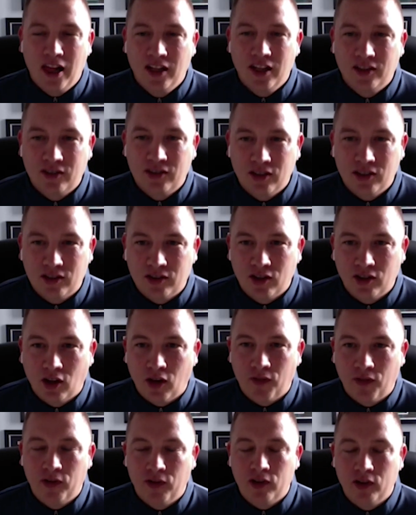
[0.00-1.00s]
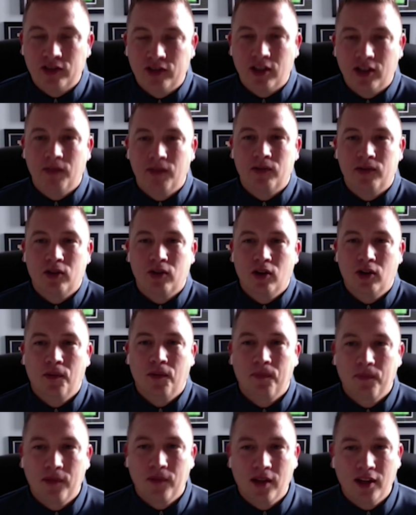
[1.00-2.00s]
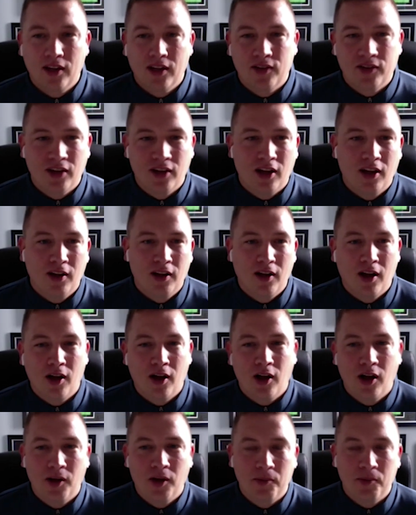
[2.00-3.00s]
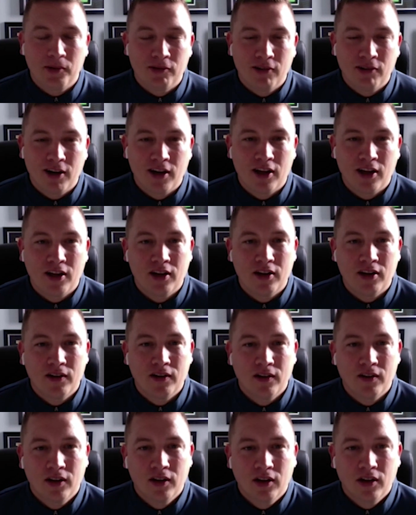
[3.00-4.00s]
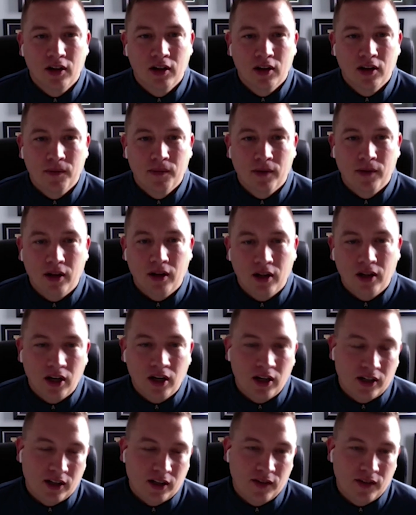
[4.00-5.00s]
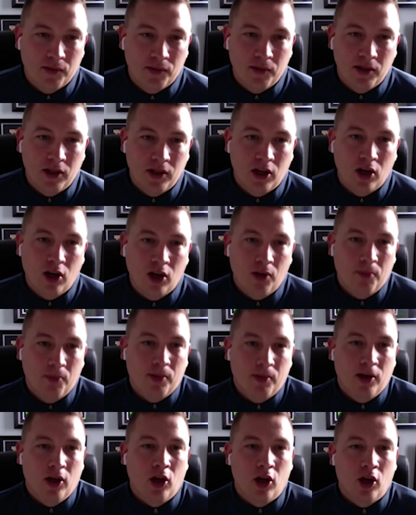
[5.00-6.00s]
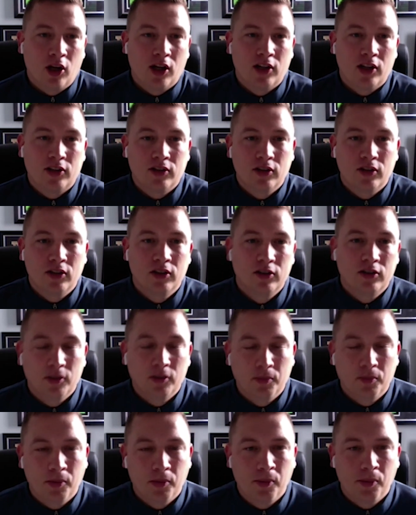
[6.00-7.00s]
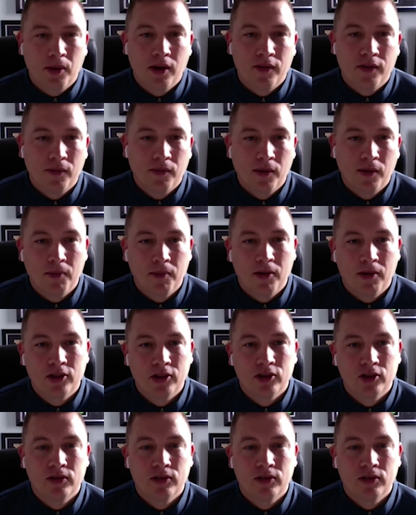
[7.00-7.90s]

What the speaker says: it's not the first time. So like I say, I'll be ready, and it gives me a little bit longer to prepare for my match.